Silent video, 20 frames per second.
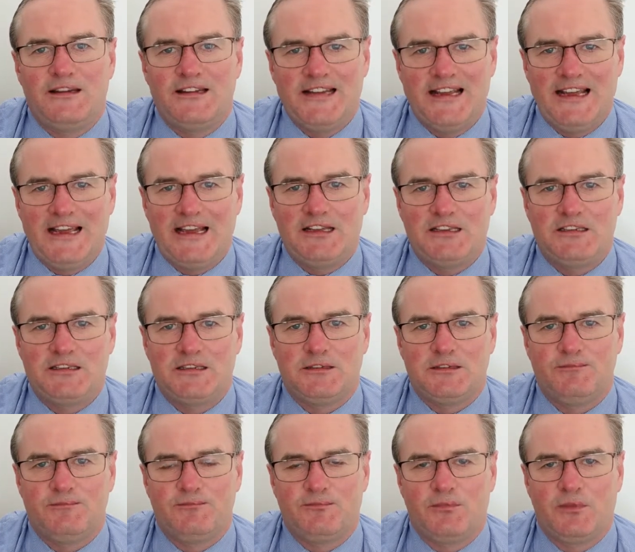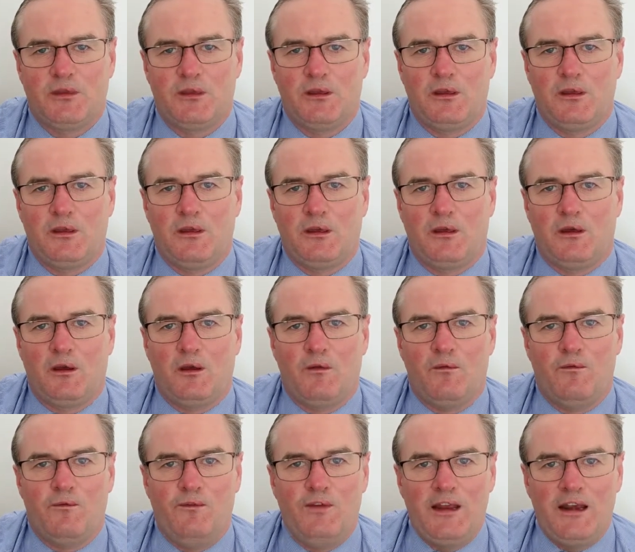text.
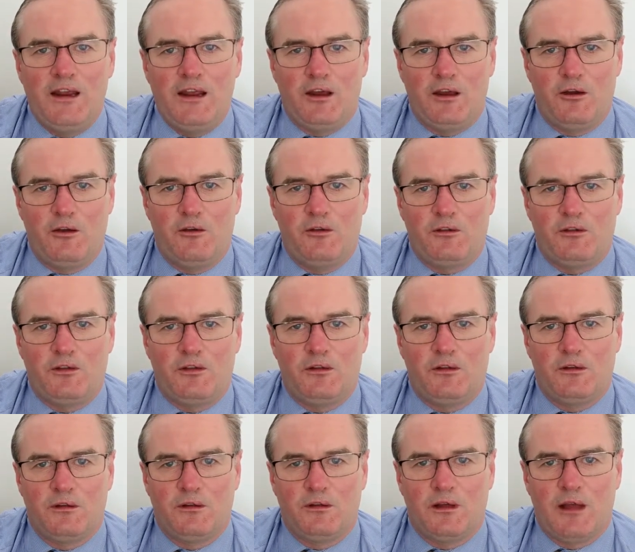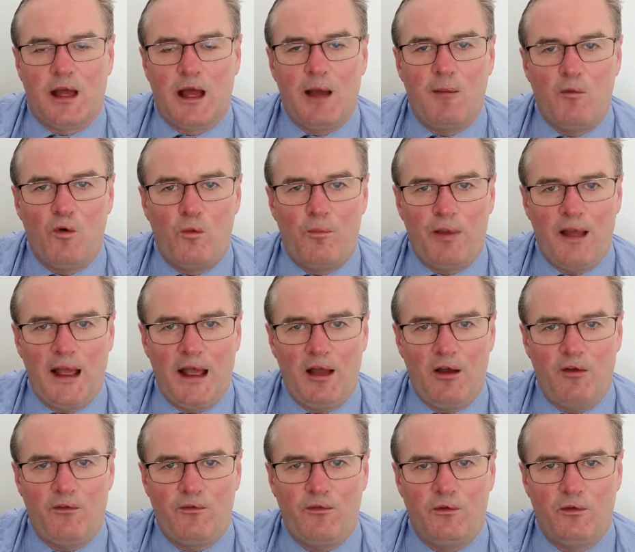Videos are more
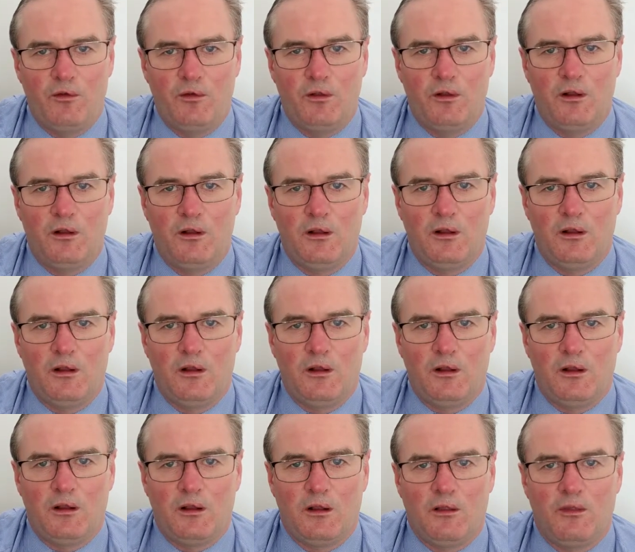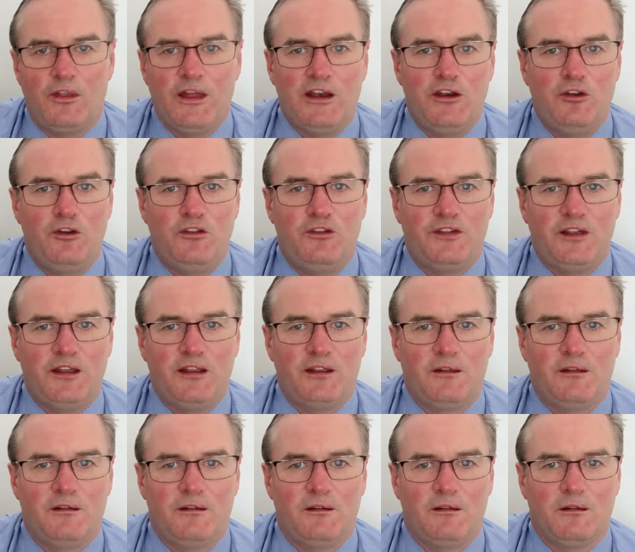powerful than using
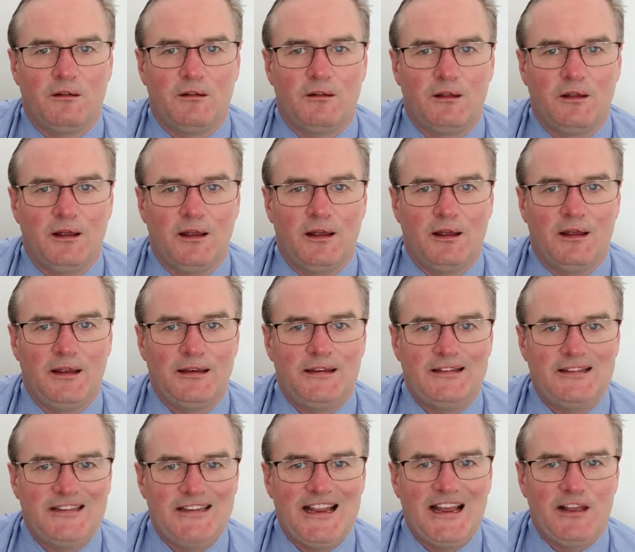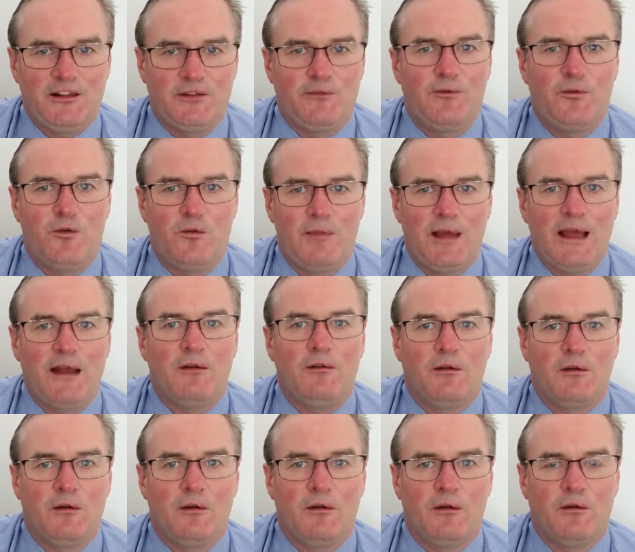text format
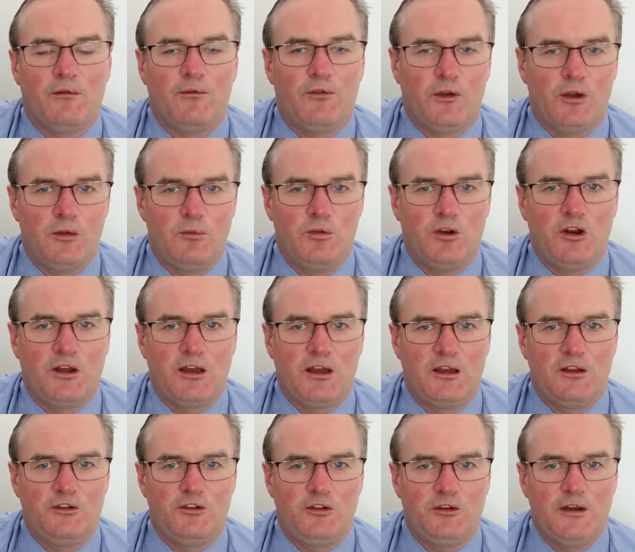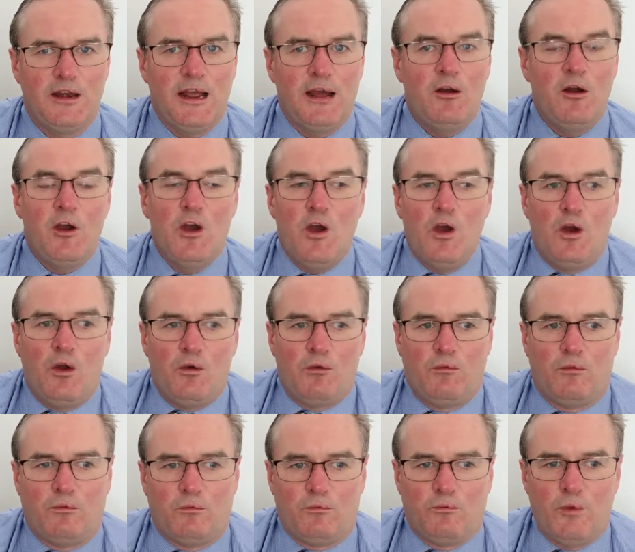for communication. Now,
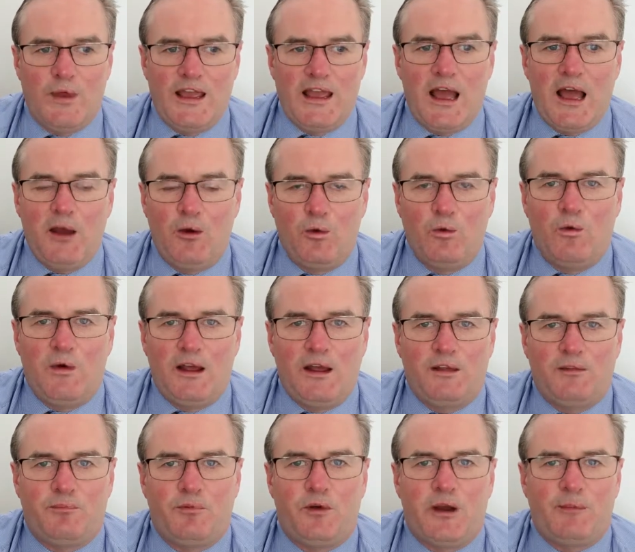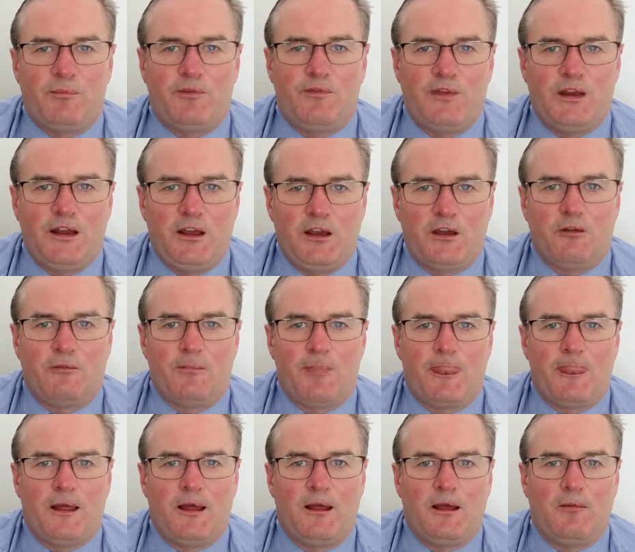we can't always put up a video
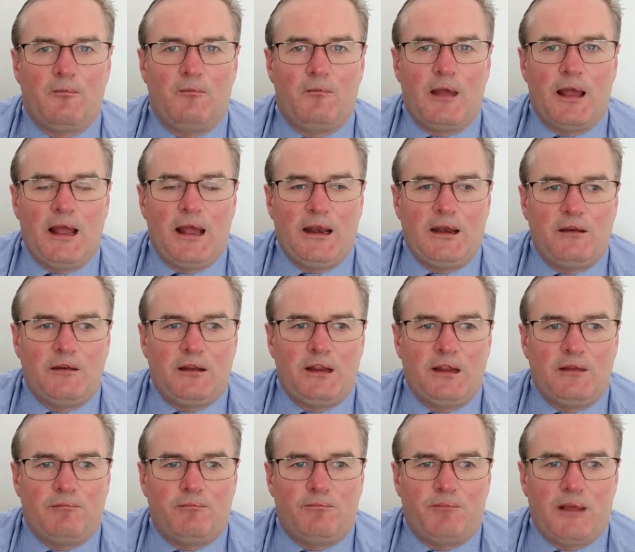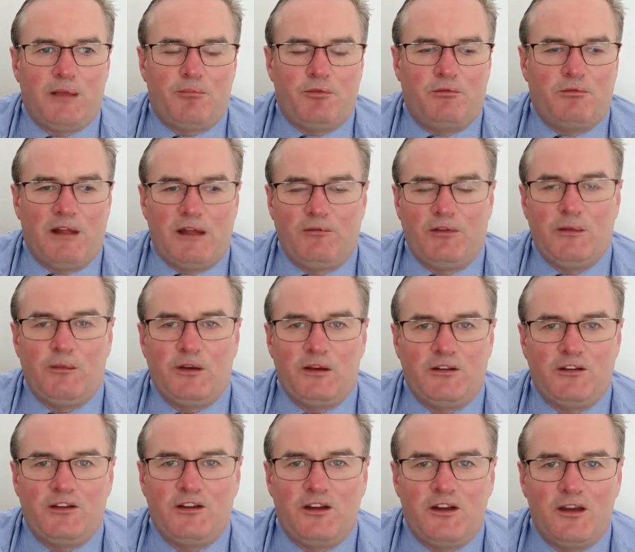and people have
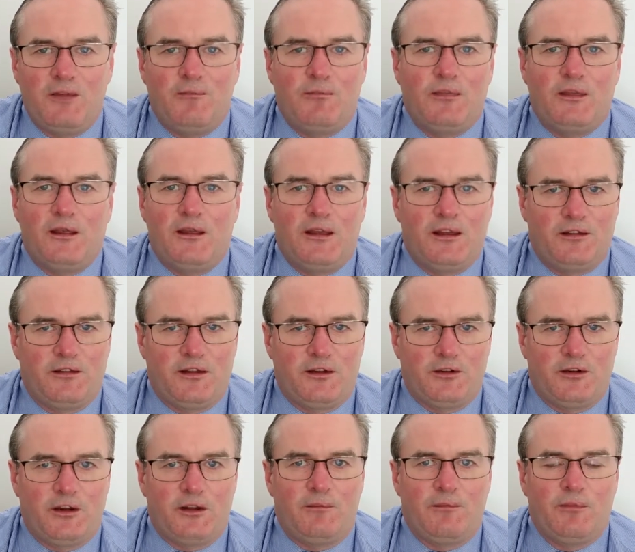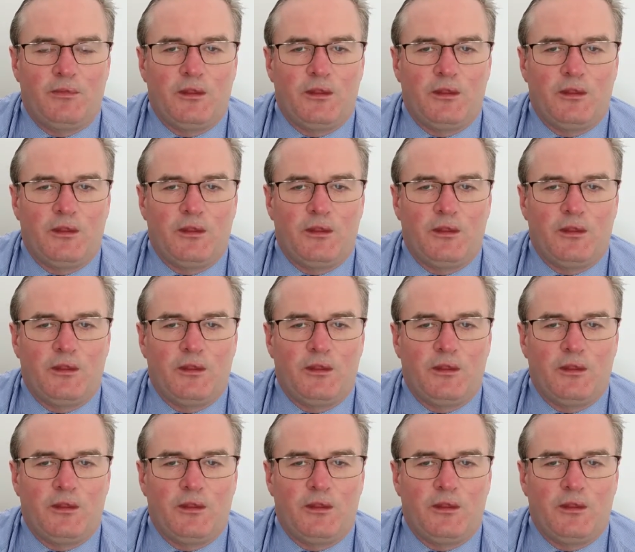limited time, etc.